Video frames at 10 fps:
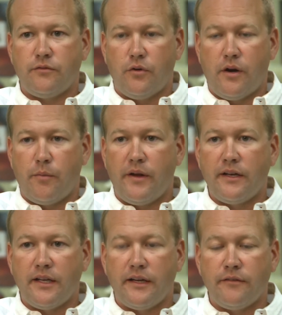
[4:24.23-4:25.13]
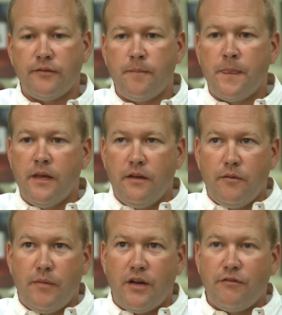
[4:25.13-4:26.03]
for our paint life.
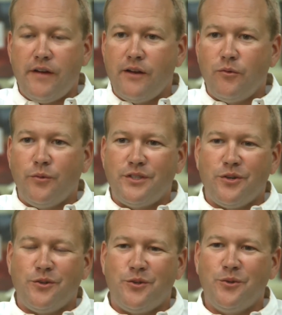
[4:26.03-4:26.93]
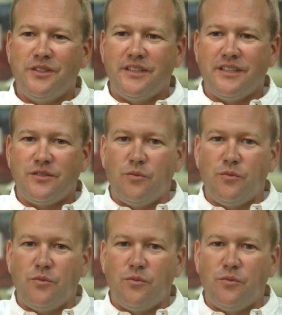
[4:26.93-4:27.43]
Matter of fact, when we started doing this,